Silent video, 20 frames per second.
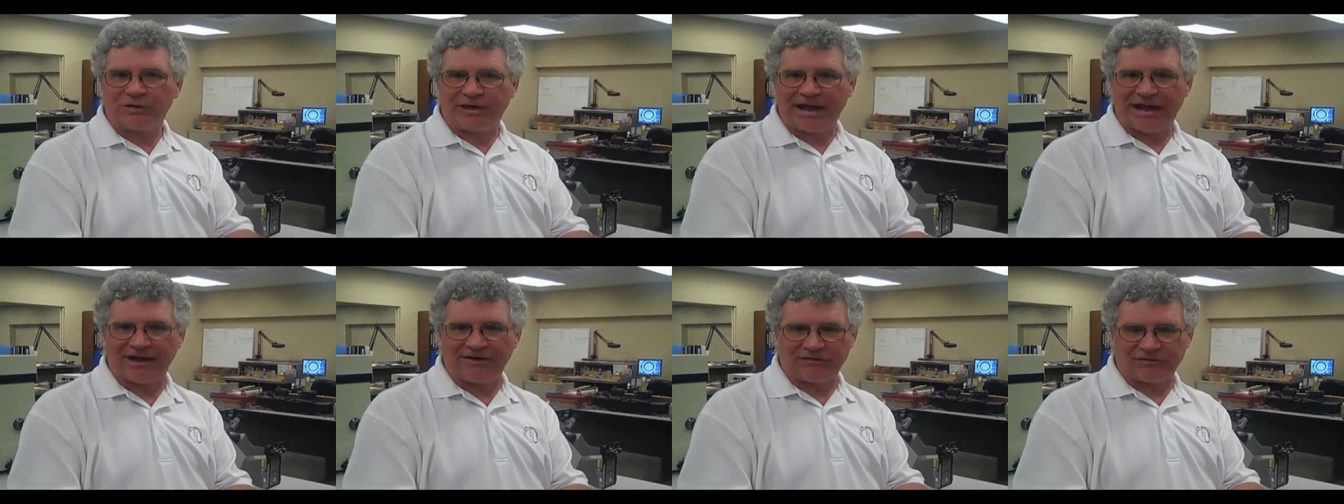
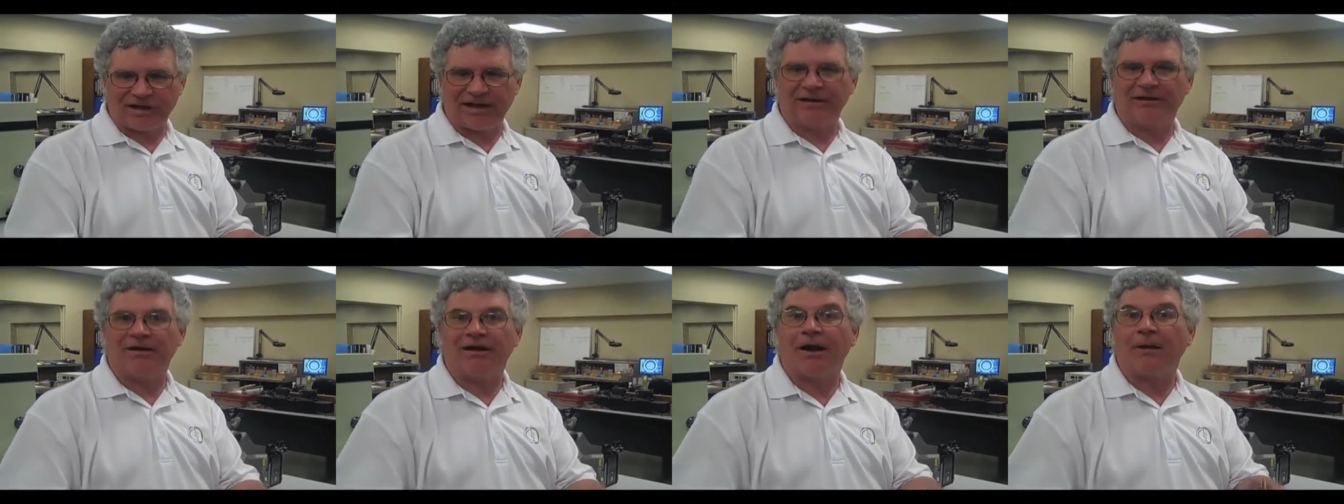can't
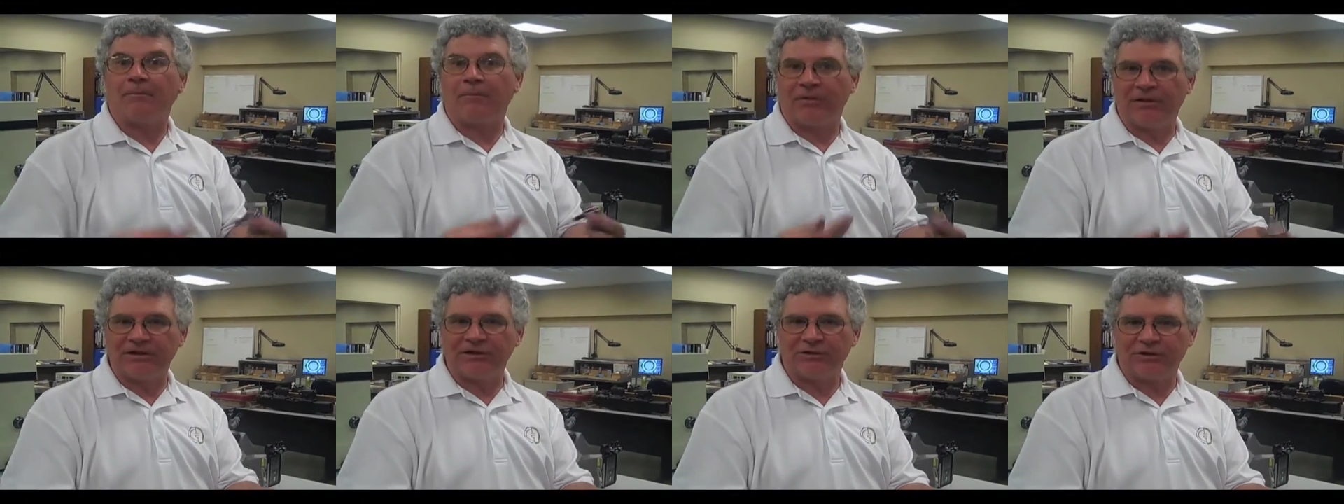tighten it
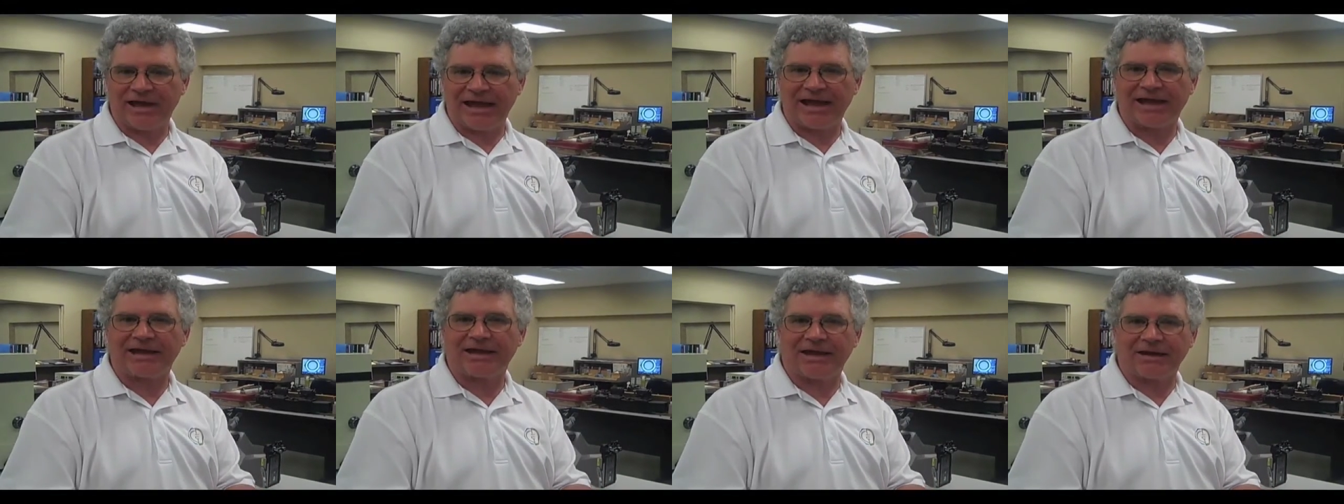up and then you
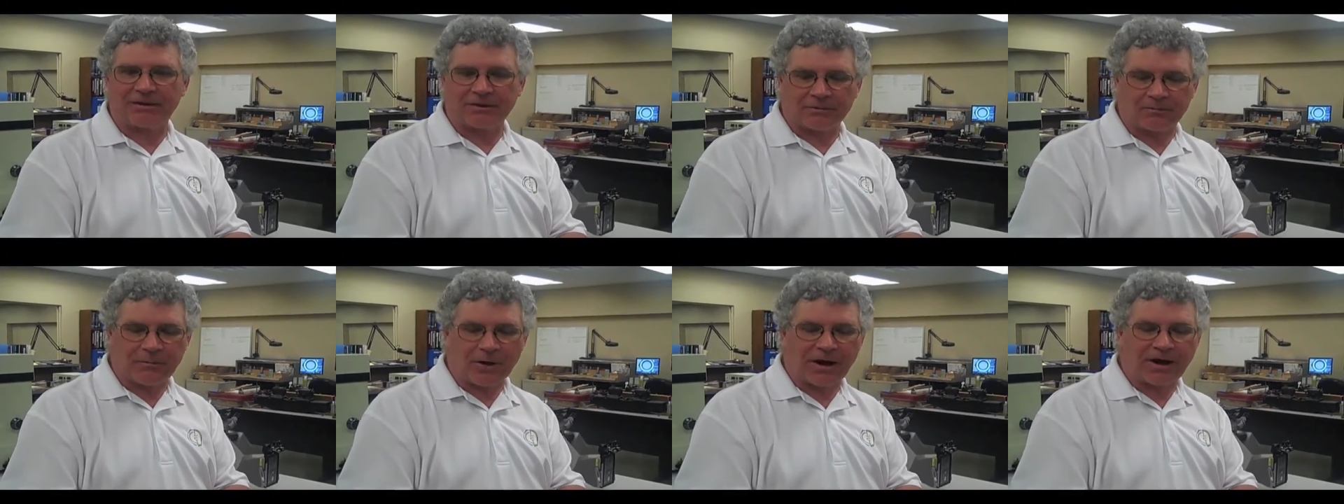can't
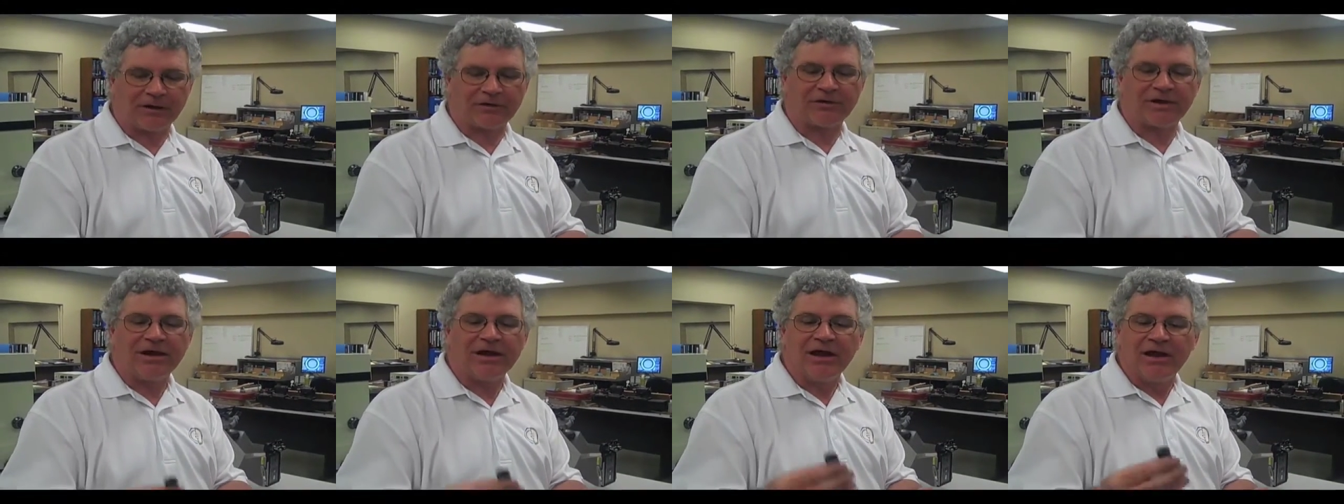get it
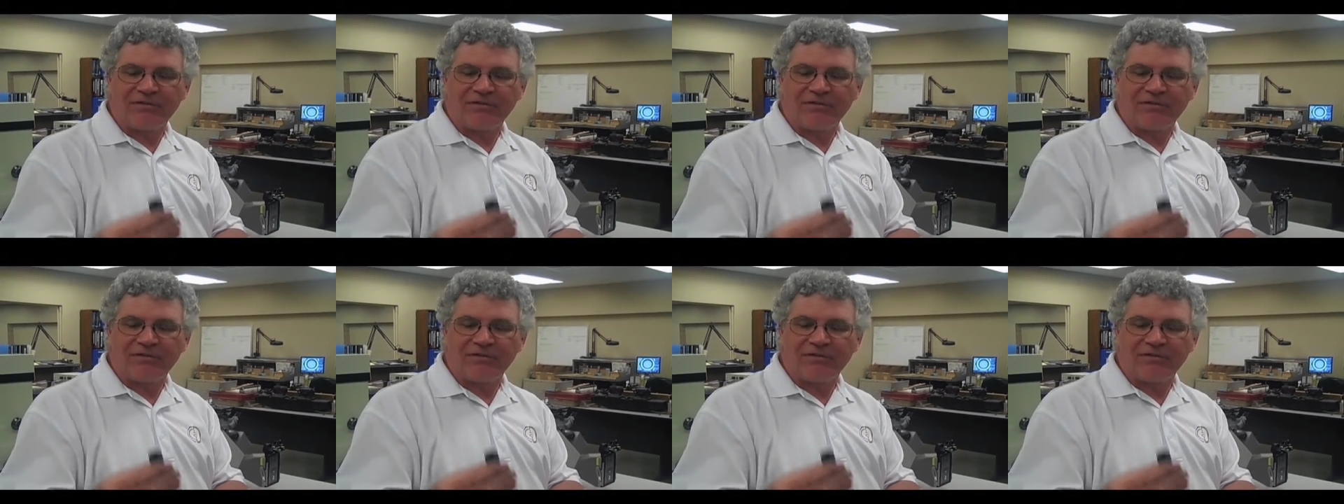apart.